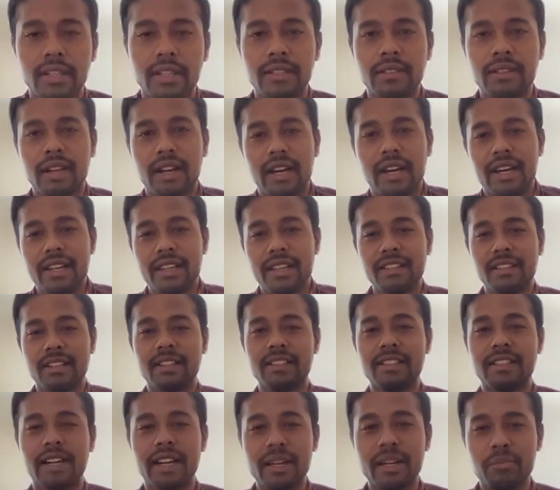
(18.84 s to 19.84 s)
Hi,
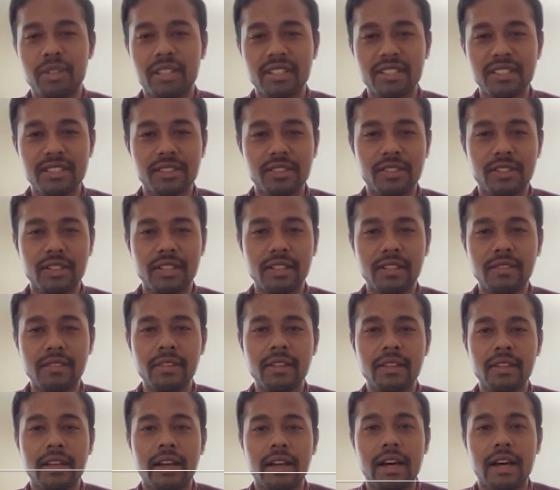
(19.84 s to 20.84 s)
I am Aritra.
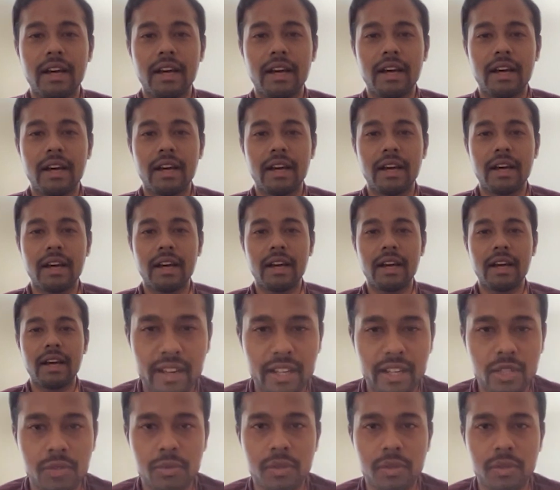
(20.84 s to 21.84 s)
I recently
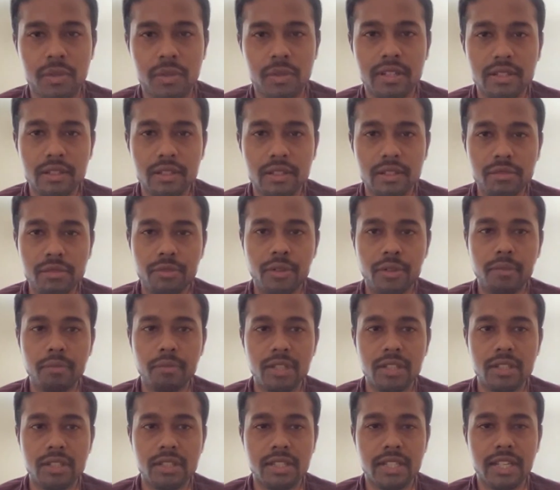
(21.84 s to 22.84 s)
graduated from
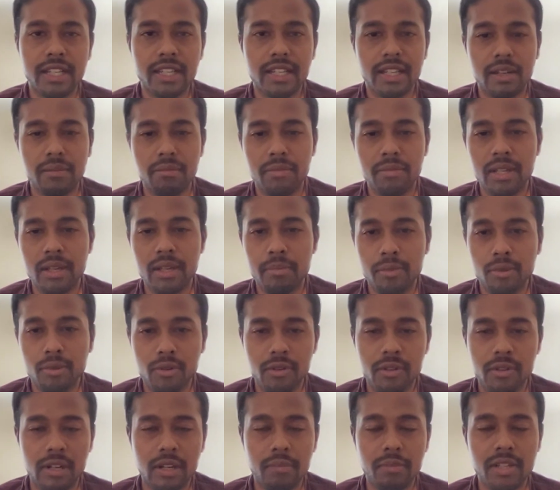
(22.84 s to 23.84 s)
the Tech MBA
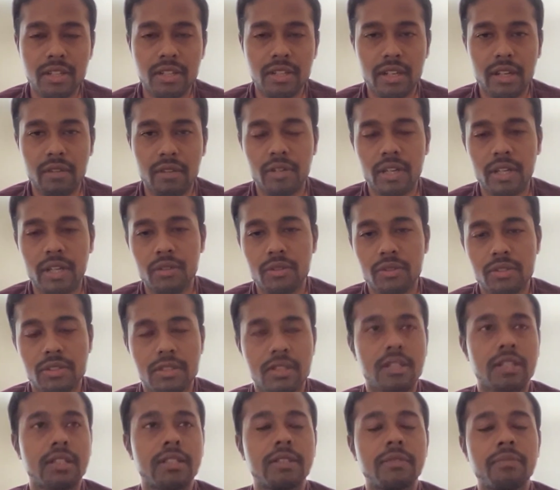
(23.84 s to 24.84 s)
program at NYU
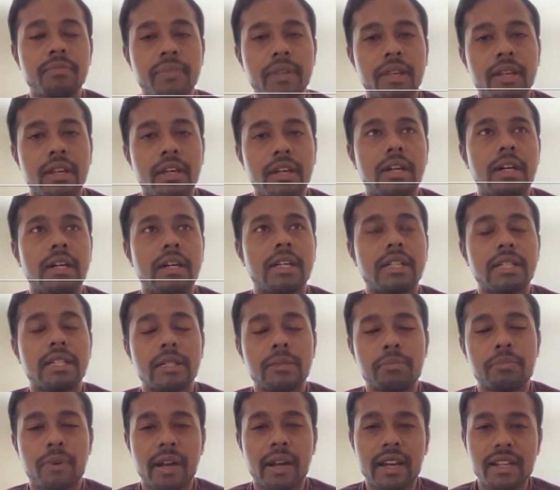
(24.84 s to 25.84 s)
Stern.
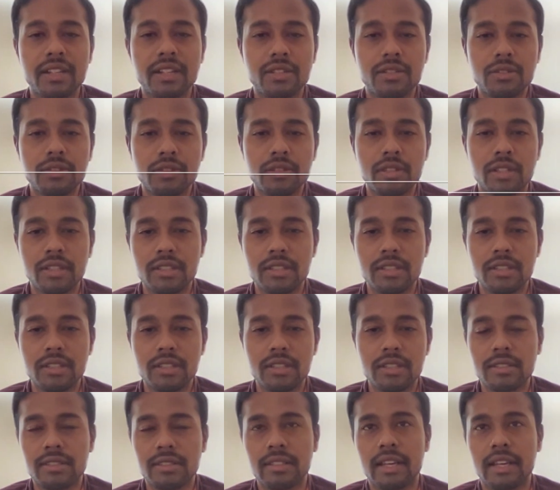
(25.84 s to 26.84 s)
Prior to this,
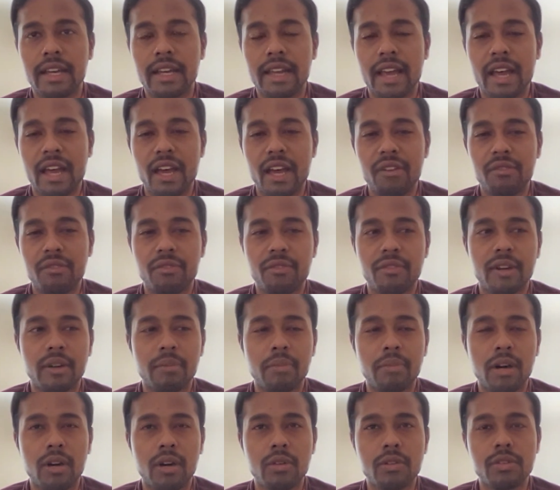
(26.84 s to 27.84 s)
I have
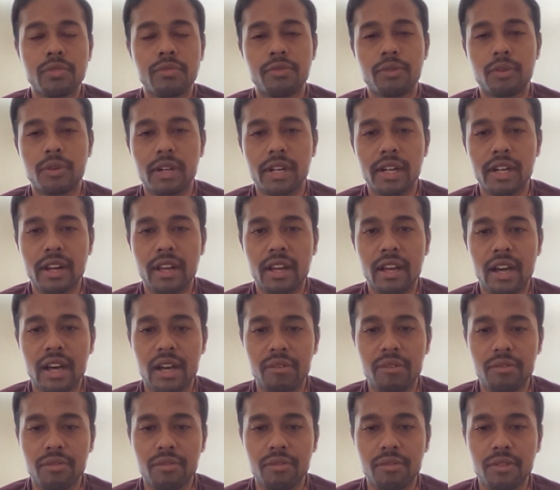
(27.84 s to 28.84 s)
about
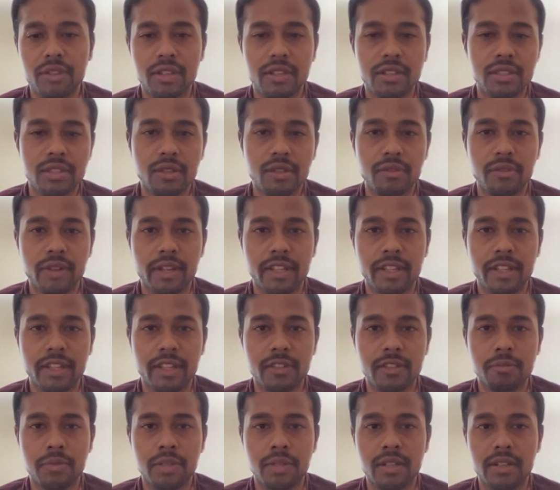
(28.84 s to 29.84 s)
4.5 years of
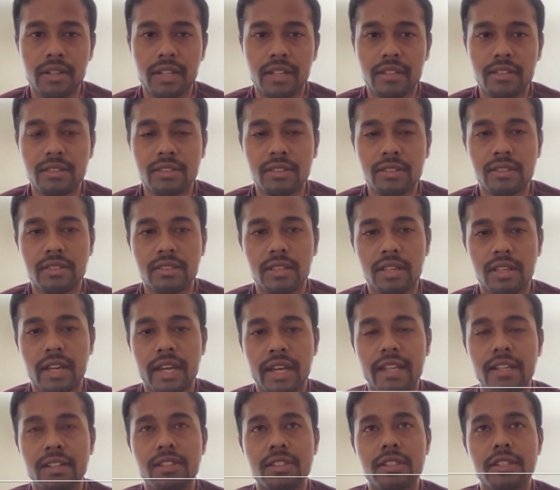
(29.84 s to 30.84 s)
experience.
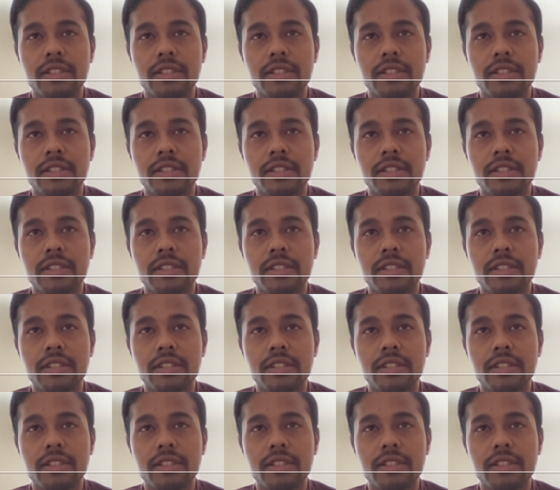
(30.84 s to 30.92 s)
And